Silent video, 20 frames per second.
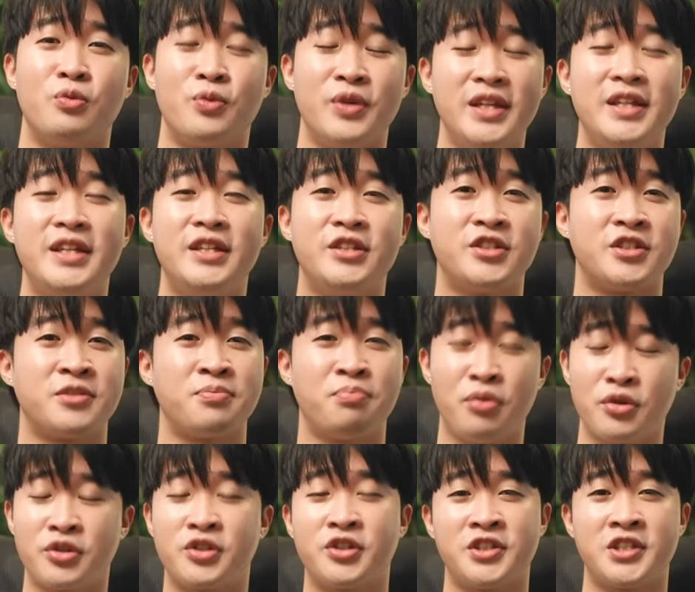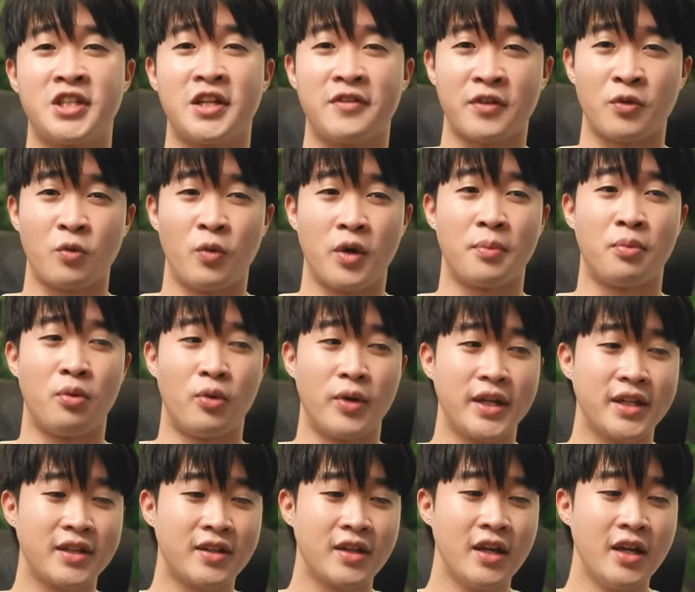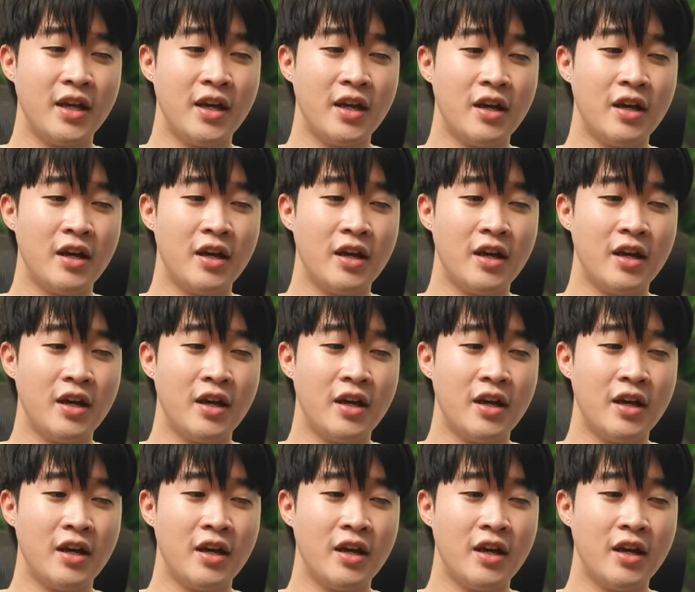really just push yourself at one point,